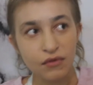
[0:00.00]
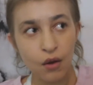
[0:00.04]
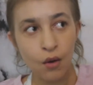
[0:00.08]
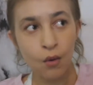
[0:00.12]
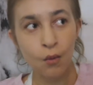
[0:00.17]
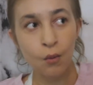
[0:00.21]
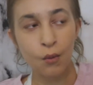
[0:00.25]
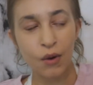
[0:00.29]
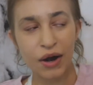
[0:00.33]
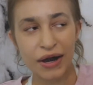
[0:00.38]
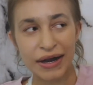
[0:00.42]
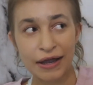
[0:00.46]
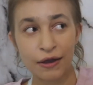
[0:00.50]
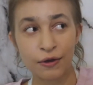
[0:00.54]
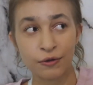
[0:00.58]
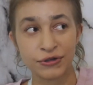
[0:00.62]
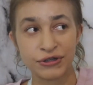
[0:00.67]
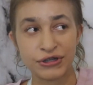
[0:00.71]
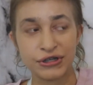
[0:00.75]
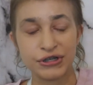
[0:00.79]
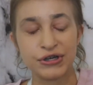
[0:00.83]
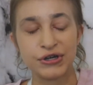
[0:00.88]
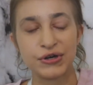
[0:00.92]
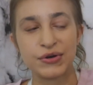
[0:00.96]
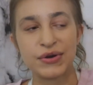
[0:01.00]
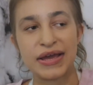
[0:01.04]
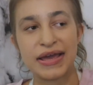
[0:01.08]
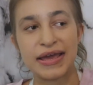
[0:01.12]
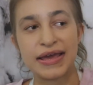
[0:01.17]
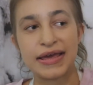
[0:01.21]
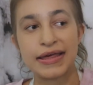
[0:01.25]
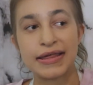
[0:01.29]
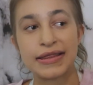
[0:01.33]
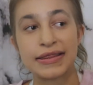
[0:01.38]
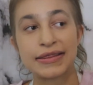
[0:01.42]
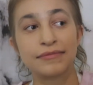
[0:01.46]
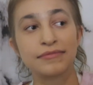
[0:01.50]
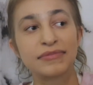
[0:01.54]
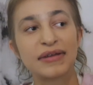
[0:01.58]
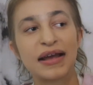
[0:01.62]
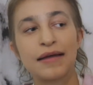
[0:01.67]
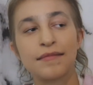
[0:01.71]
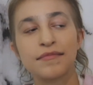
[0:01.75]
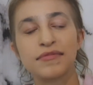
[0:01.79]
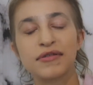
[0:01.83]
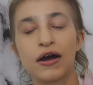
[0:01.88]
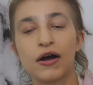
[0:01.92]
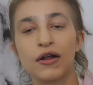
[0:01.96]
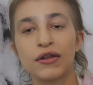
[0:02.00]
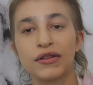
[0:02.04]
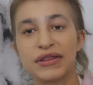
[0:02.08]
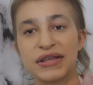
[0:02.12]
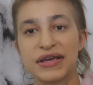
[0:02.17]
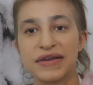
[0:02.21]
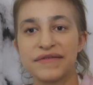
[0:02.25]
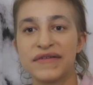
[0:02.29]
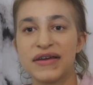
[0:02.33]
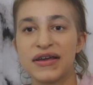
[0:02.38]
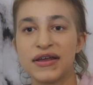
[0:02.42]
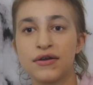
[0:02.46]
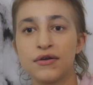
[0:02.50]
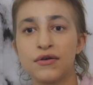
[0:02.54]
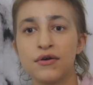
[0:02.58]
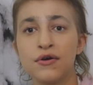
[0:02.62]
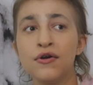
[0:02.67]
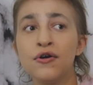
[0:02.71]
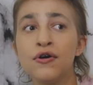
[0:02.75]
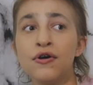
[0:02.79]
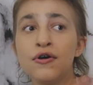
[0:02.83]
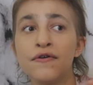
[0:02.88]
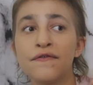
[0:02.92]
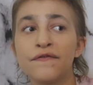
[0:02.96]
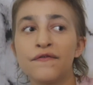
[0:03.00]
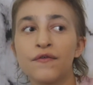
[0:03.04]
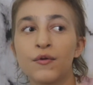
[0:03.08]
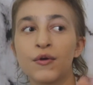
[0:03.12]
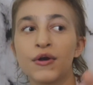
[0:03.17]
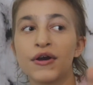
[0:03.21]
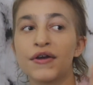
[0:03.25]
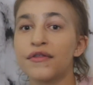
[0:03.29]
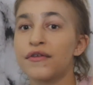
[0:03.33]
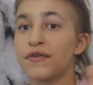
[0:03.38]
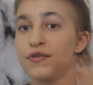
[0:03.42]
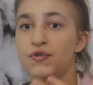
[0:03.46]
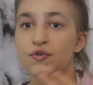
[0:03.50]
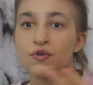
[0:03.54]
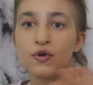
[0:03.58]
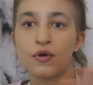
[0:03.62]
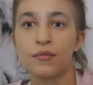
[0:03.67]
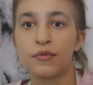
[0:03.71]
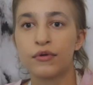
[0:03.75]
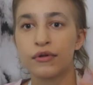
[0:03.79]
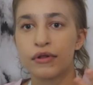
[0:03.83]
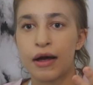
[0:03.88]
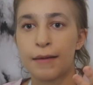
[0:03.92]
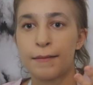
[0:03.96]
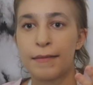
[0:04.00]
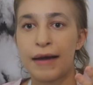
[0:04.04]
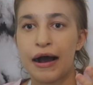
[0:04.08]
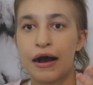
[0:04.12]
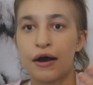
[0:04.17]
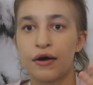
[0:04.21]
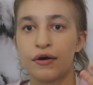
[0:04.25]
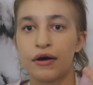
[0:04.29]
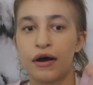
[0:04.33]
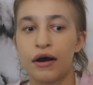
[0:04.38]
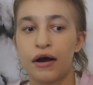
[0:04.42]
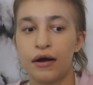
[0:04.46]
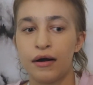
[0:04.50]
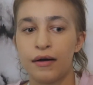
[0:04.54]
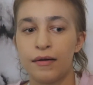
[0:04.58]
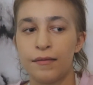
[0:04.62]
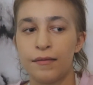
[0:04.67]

What I'll do is sometimes I'll leave it for the normal amount